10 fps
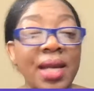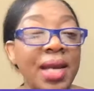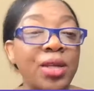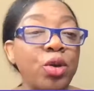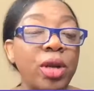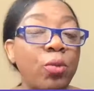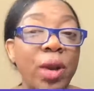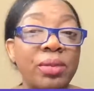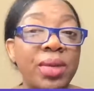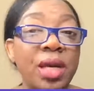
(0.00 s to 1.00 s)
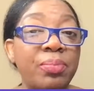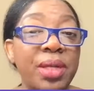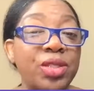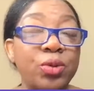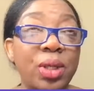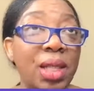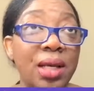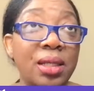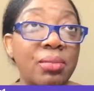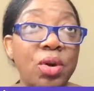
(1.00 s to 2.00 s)
Now you can wake me up at
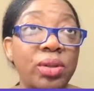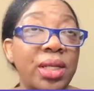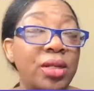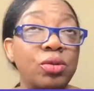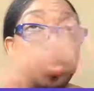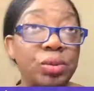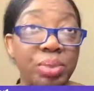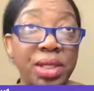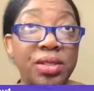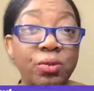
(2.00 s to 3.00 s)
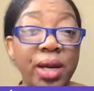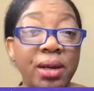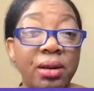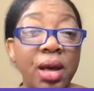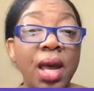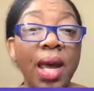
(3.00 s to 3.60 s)
2:00 in the morning. You should be as well.